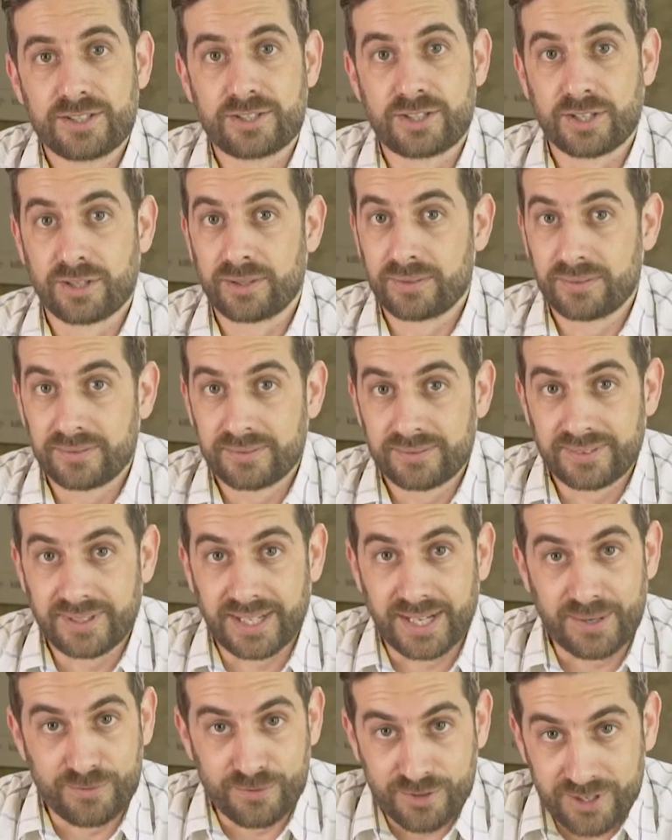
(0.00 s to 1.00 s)
So
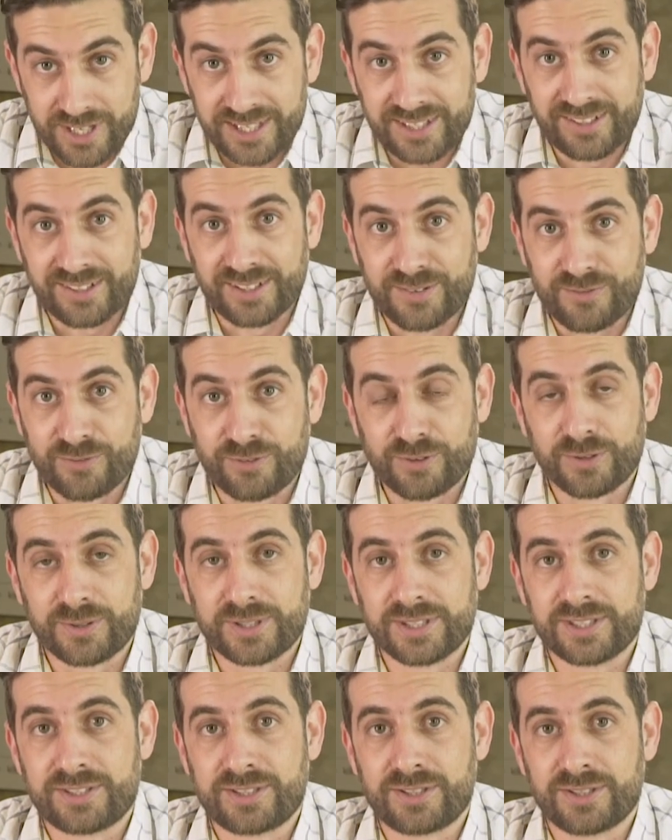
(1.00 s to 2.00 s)
I'm really looking
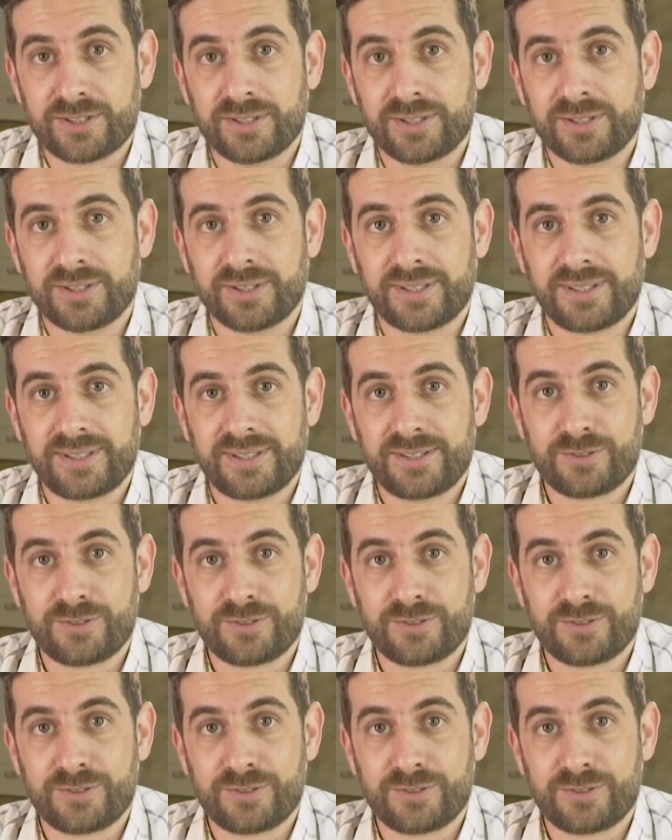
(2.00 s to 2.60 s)
forward to